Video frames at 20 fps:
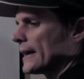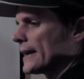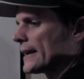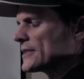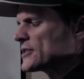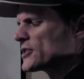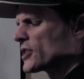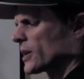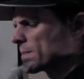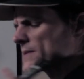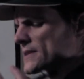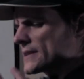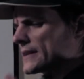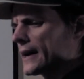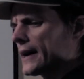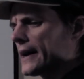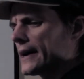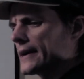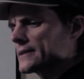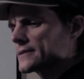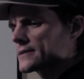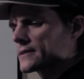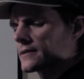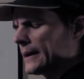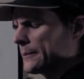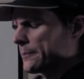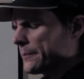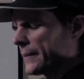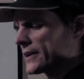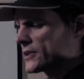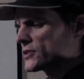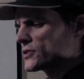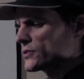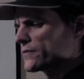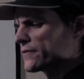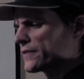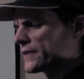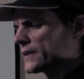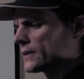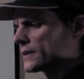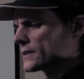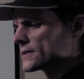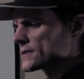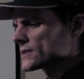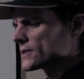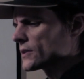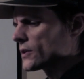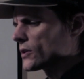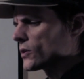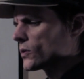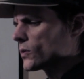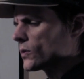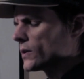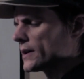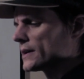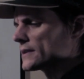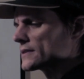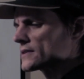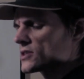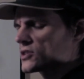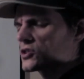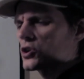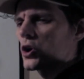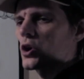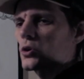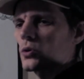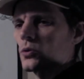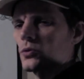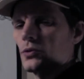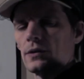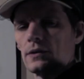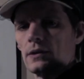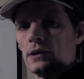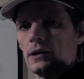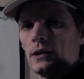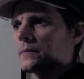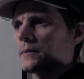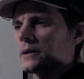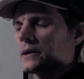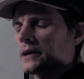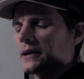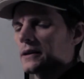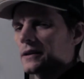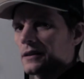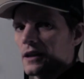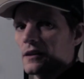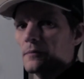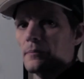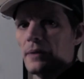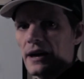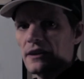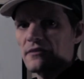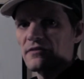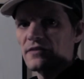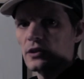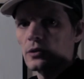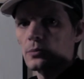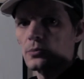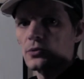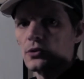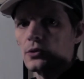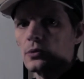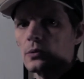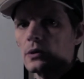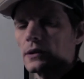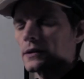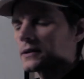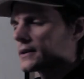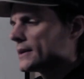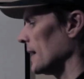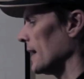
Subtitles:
it jumps the eyes. It makes you feel as though startled. And a lot of bad films do it.